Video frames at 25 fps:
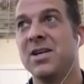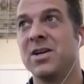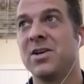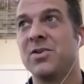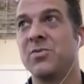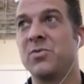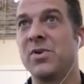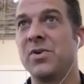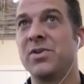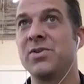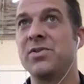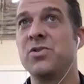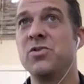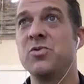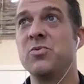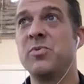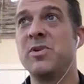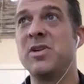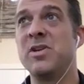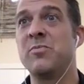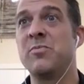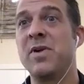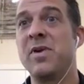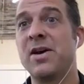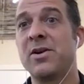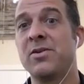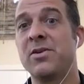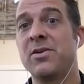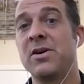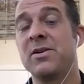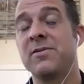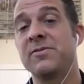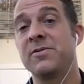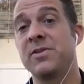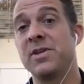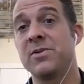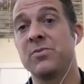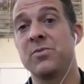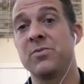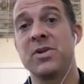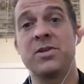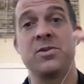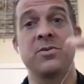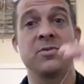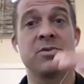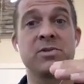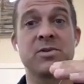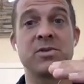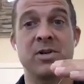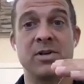will you be better off than when you
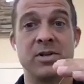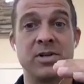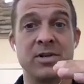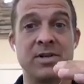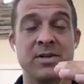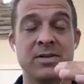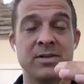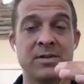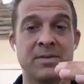started,